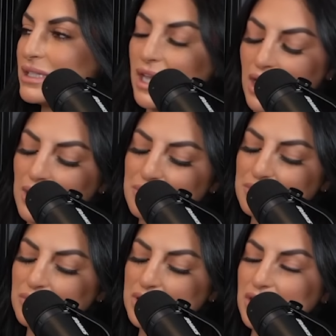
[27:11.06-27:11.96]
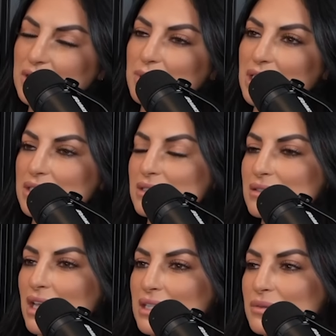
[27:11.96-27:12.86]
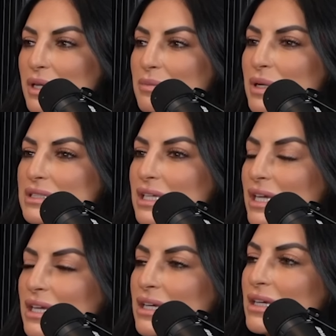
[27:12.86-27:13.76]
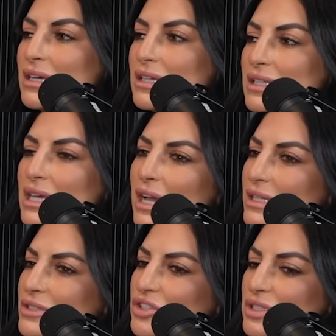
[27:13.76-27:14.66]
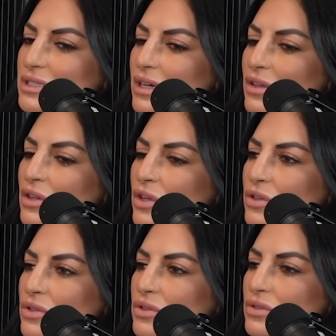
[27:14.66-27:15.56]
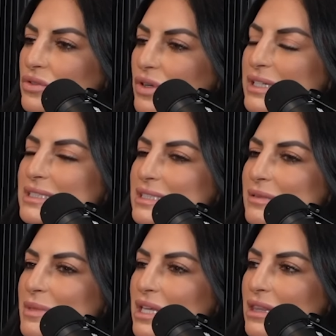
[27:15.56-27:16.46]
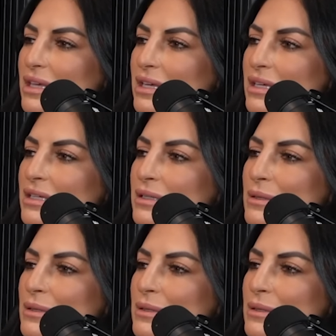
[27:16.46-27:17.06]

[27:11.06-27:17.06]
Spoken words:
Yeah, we talked about that last week. But it's like, yeah, it's just a little crazy to me that